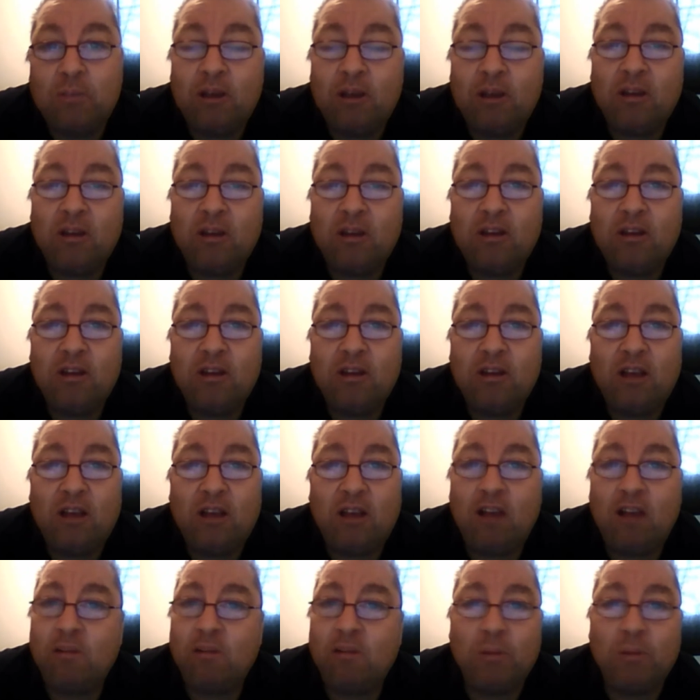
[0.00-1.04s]
but
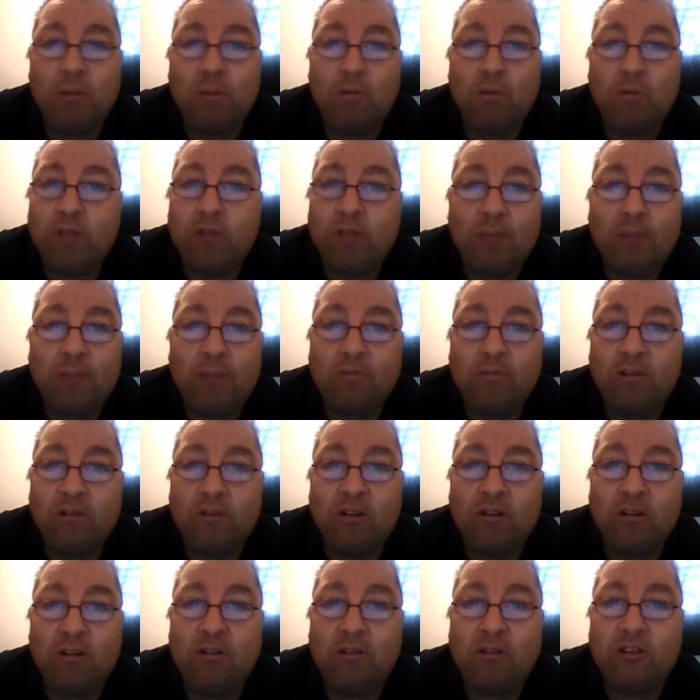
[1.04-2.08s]
I can't remember what number
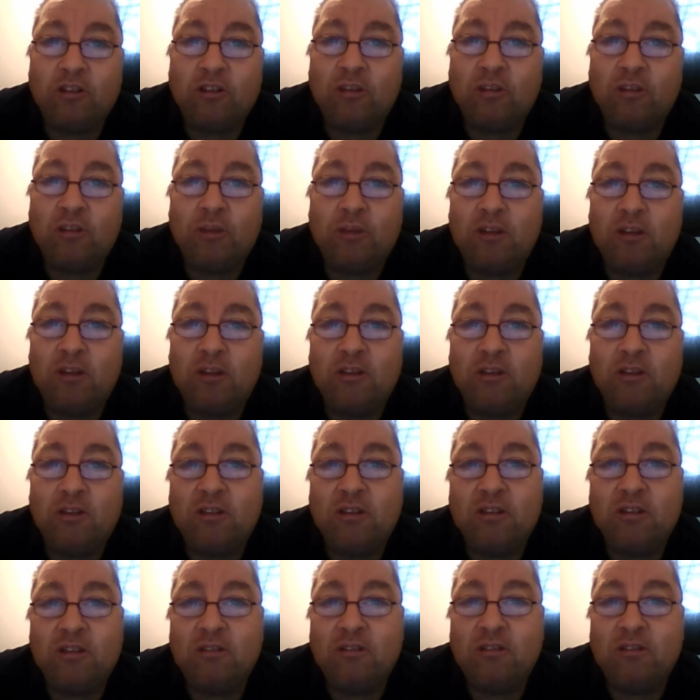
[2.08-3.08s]
I got to because